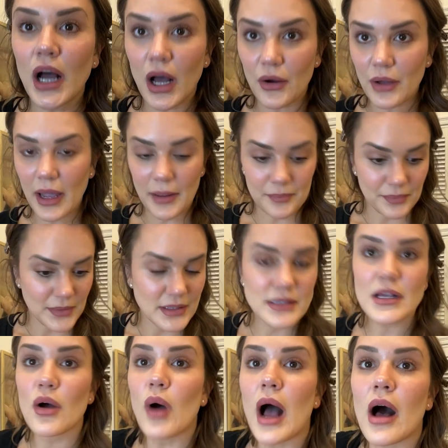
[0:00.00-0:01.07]
Okay,
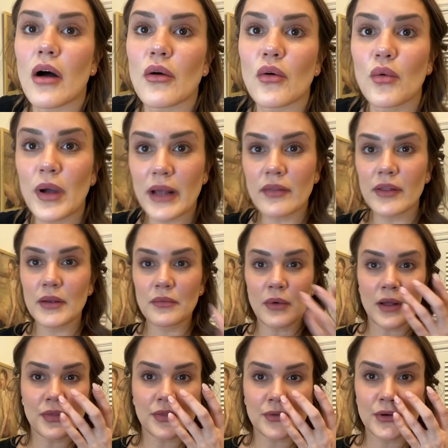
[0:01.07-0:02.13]
so I'll quickly
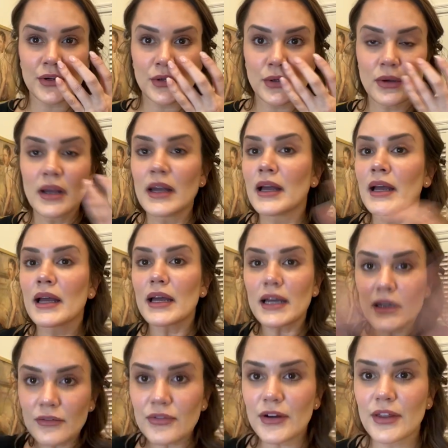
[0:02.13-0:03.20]
run through
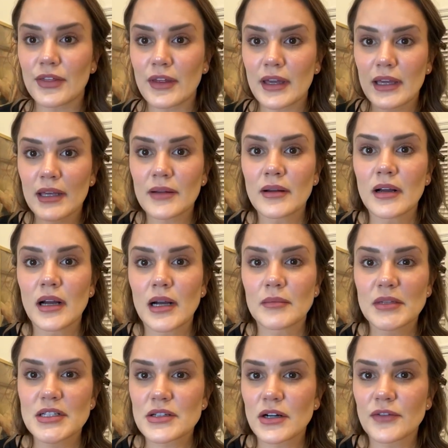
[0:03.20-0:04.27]
everything. I'm
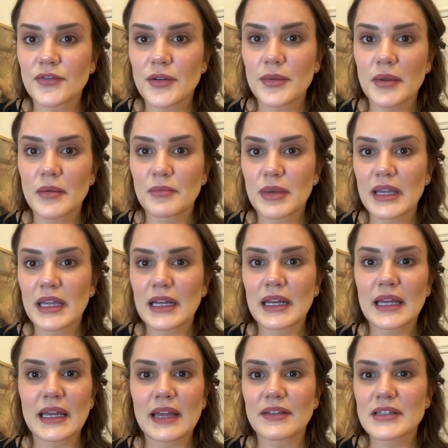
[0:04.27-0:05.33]
gonna start from the
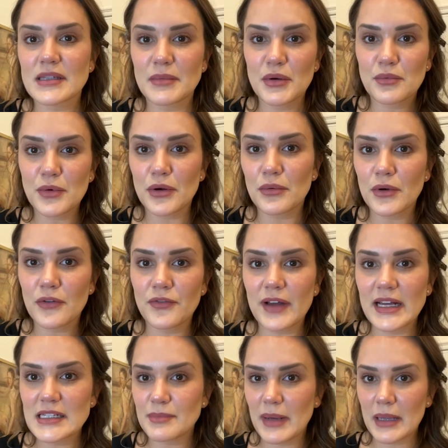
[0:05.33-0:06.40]
beginning, and it's gonna be real
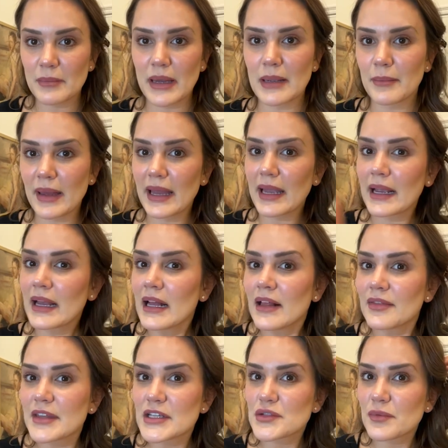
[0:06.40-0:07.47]
fast, bang, bang, bang.
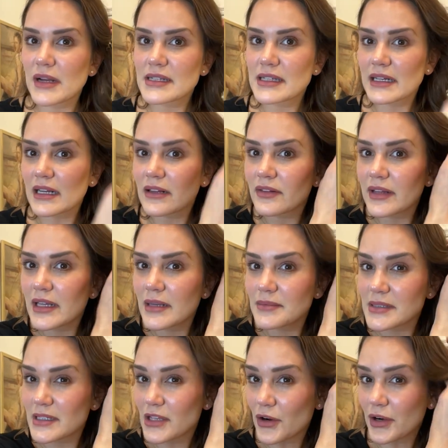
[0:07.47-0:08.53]
These resin
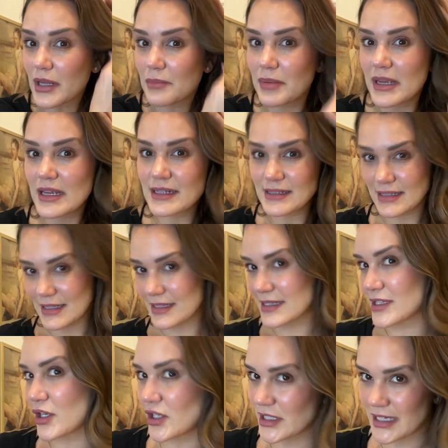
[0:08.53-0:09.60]
clips, 30 pieces,
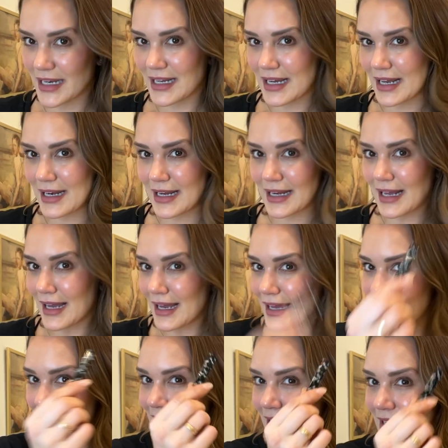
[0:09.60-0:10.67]

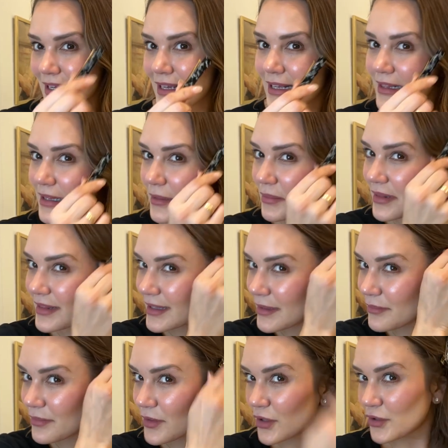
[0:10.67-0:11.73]
$13.99.
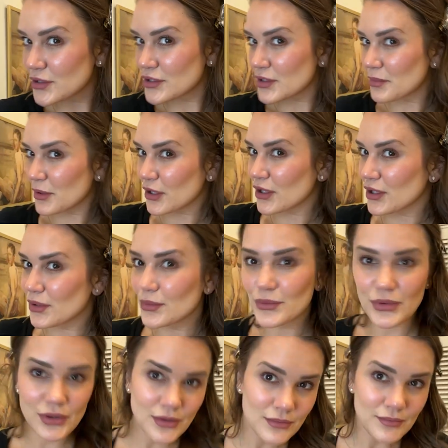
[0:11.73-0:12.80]
Clip, they're super cute.